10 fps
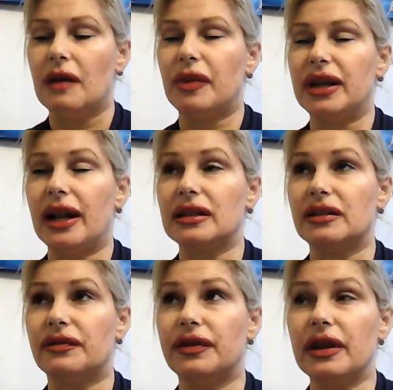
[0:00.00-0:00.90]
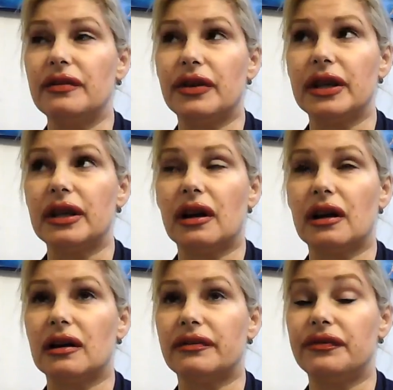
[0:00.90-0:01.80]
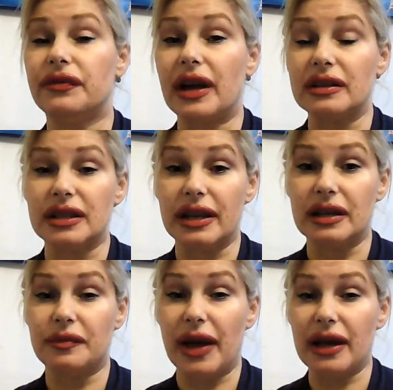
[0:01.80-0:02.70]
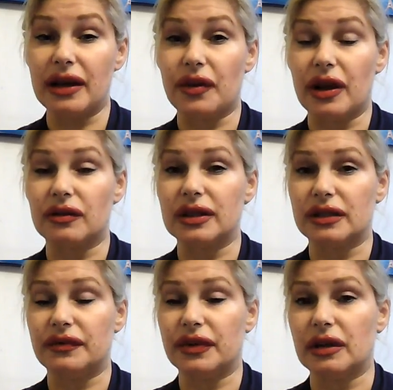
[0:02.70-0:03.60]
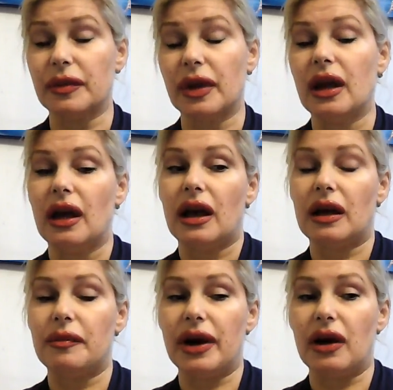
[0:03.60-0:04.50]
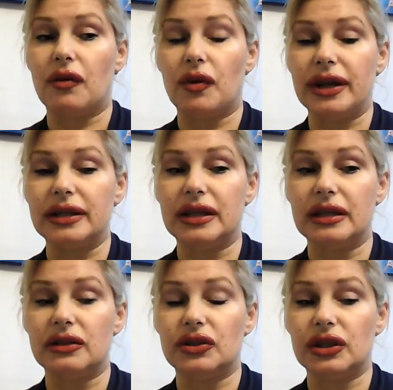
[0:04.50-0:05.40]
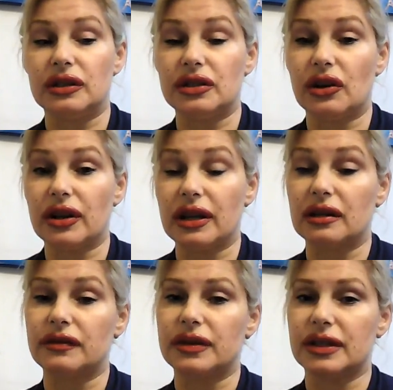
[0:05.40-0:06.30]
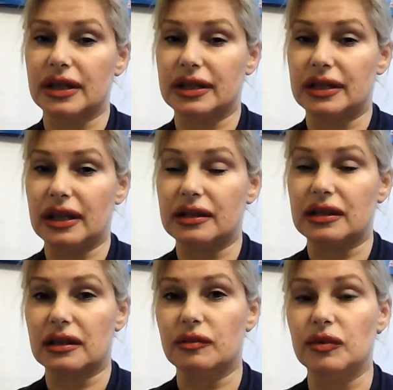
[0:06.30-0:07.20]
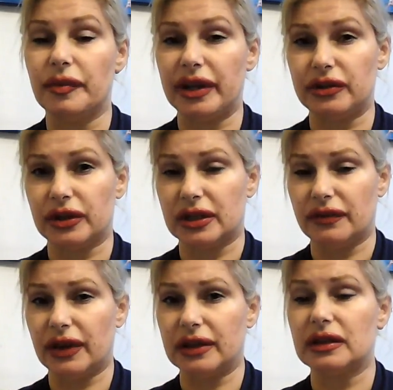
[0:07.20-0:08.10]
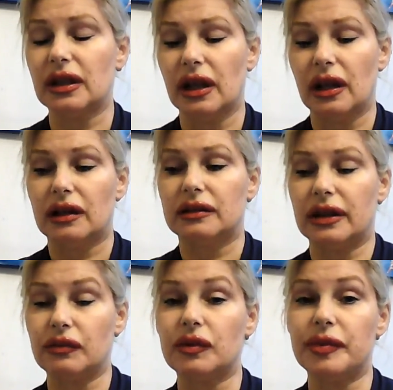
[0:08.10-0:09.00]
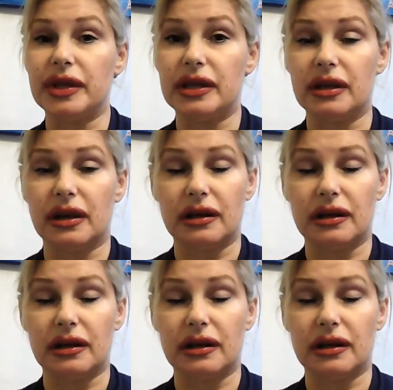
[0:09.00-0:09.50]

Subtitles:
But it has a very, very fascinating background, this film, about what I teach in the Stargate of Success, the Blue Matrix event that will be